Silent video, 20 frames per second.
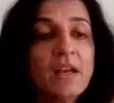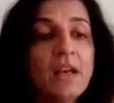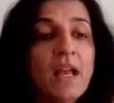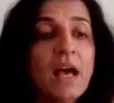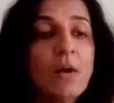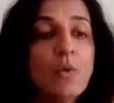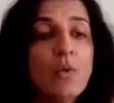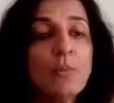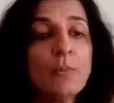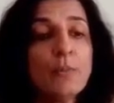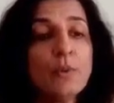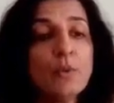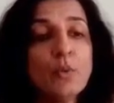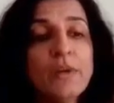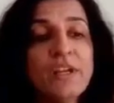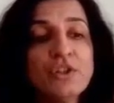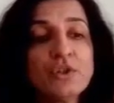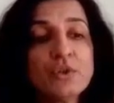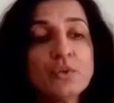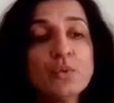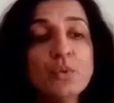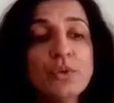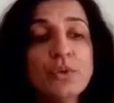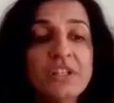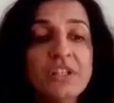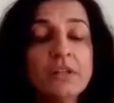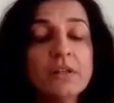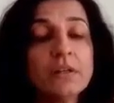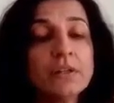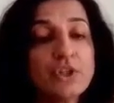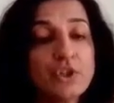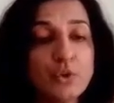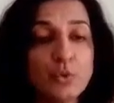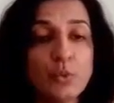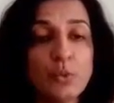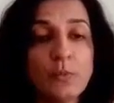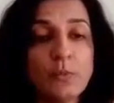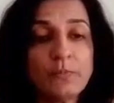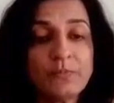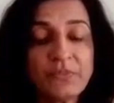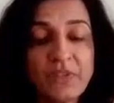Now, moving to year 2.